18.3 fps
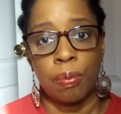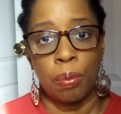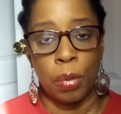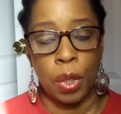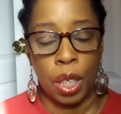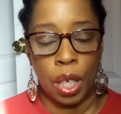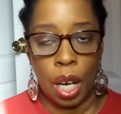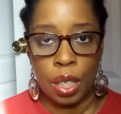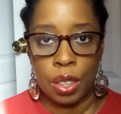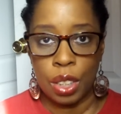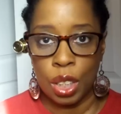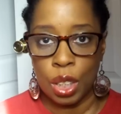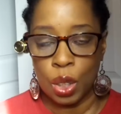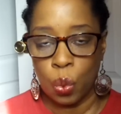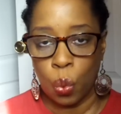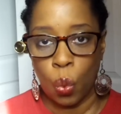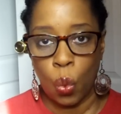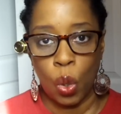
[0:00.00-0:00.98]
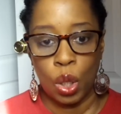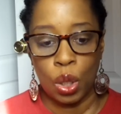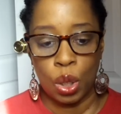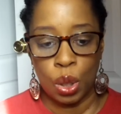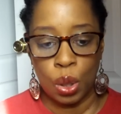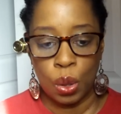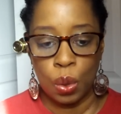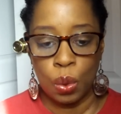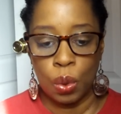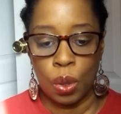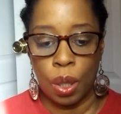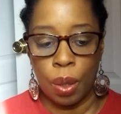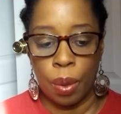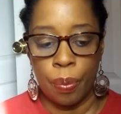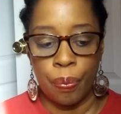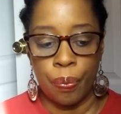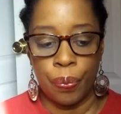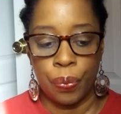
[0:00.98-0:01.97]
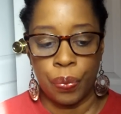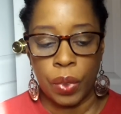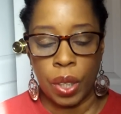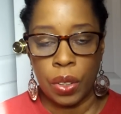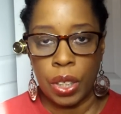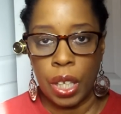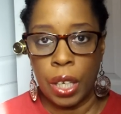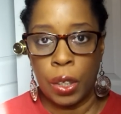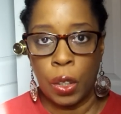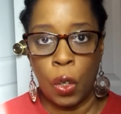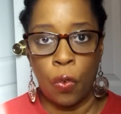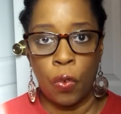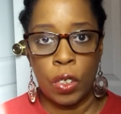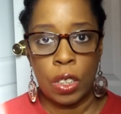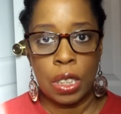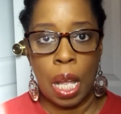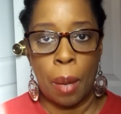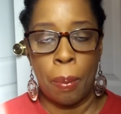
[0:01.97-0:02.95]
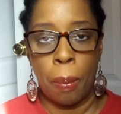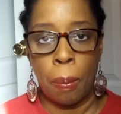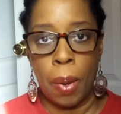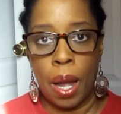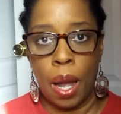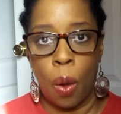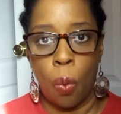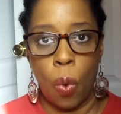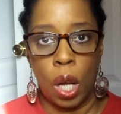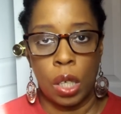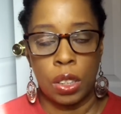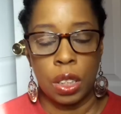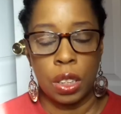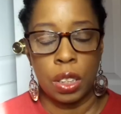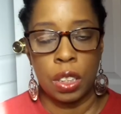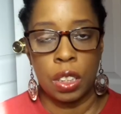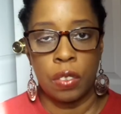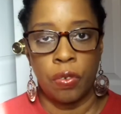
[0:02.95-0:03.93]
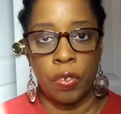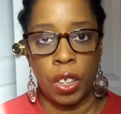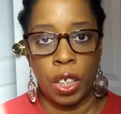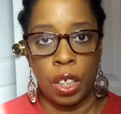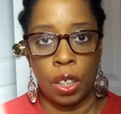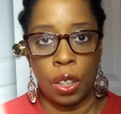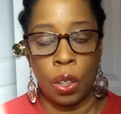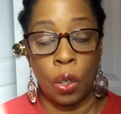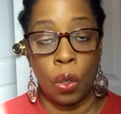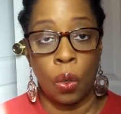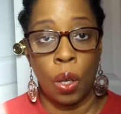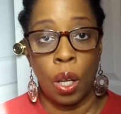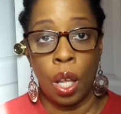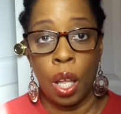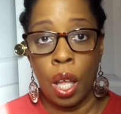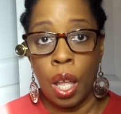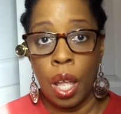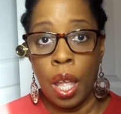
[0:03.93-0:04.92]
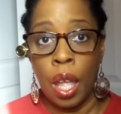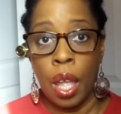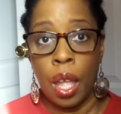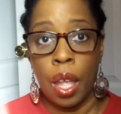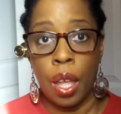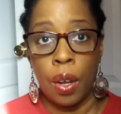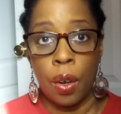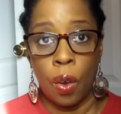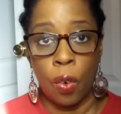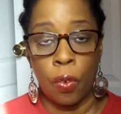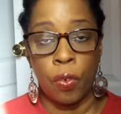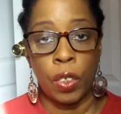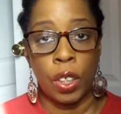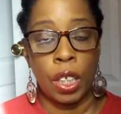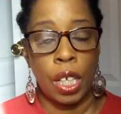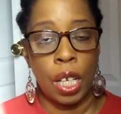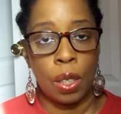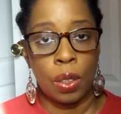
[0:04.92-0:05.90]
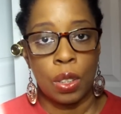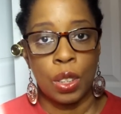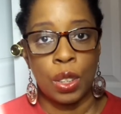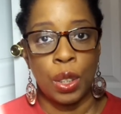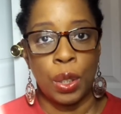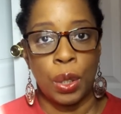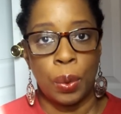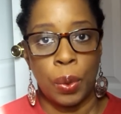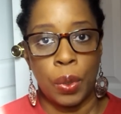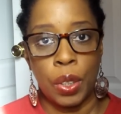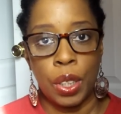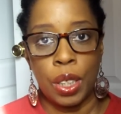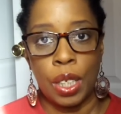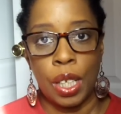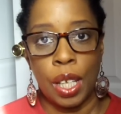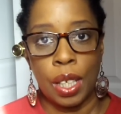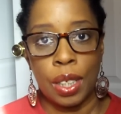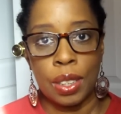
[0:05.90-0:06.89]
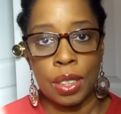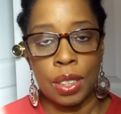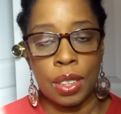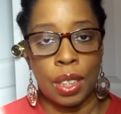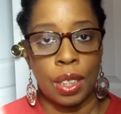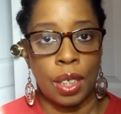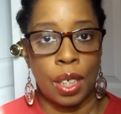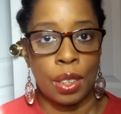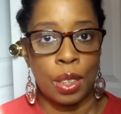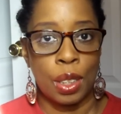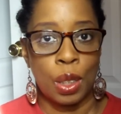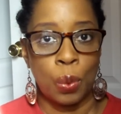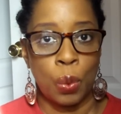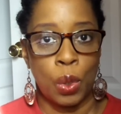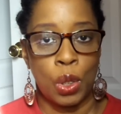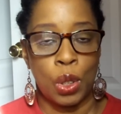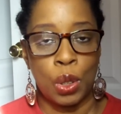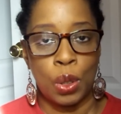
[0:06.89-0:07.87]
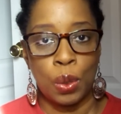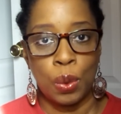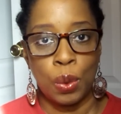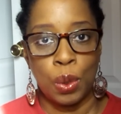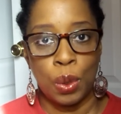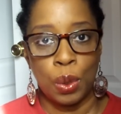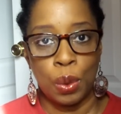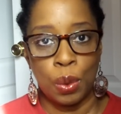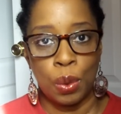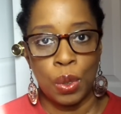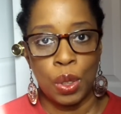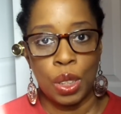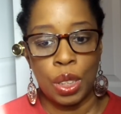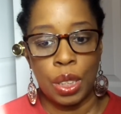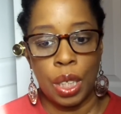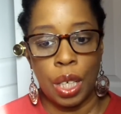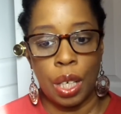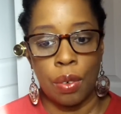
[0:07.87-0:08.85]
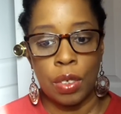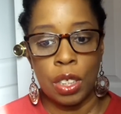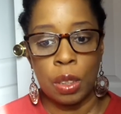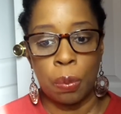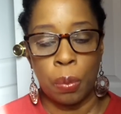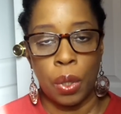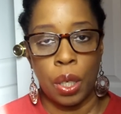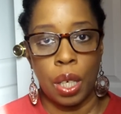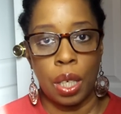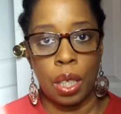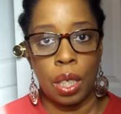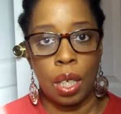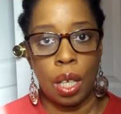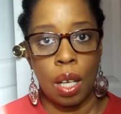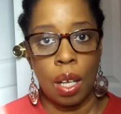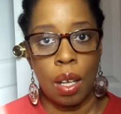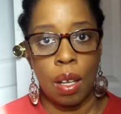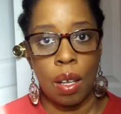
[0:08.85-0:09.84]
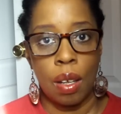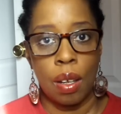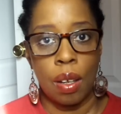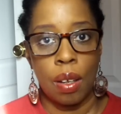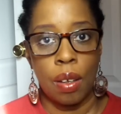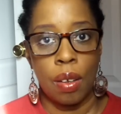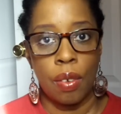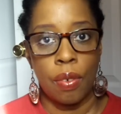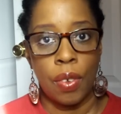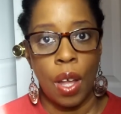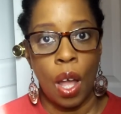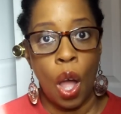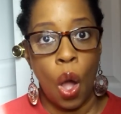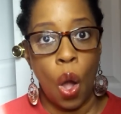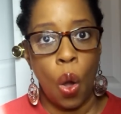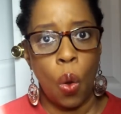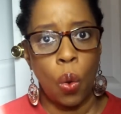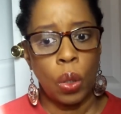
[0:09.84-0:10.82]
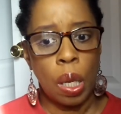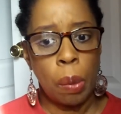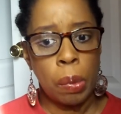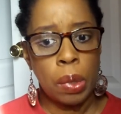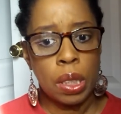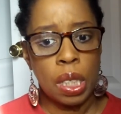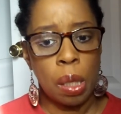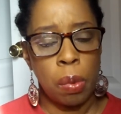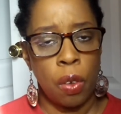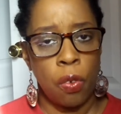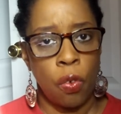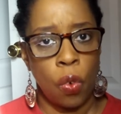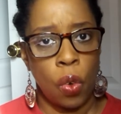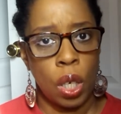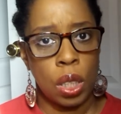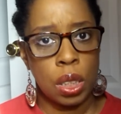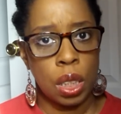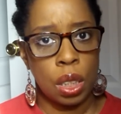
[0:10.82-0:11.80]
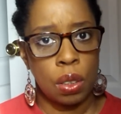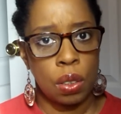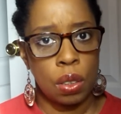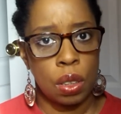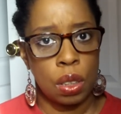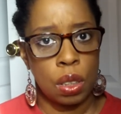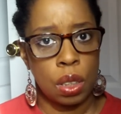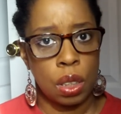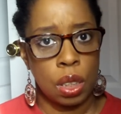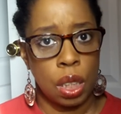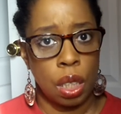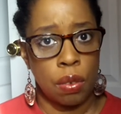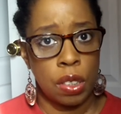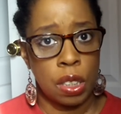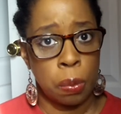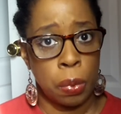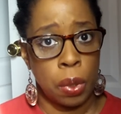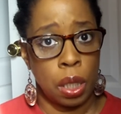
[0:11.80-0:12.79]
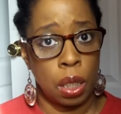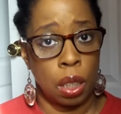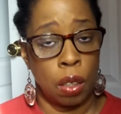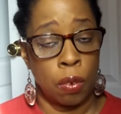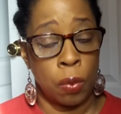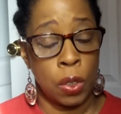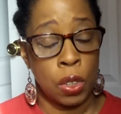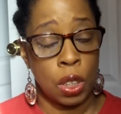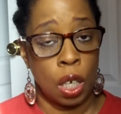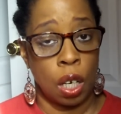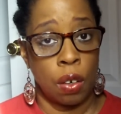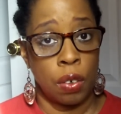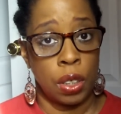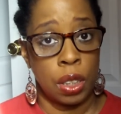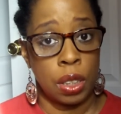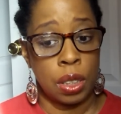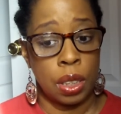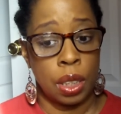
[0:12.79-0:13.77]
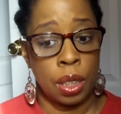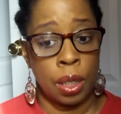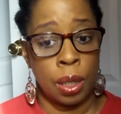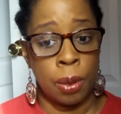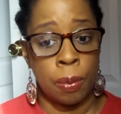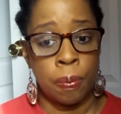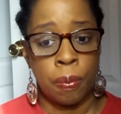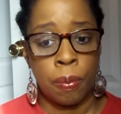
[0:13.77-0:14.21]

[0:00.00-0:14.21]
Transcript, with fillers: But I just want to um, Thank you for stopping by and watching this video. And hopefully I'll see you in the next. And I just want you to share and spread love. Oh, let me say before I tell you to share and spread love, which I already did.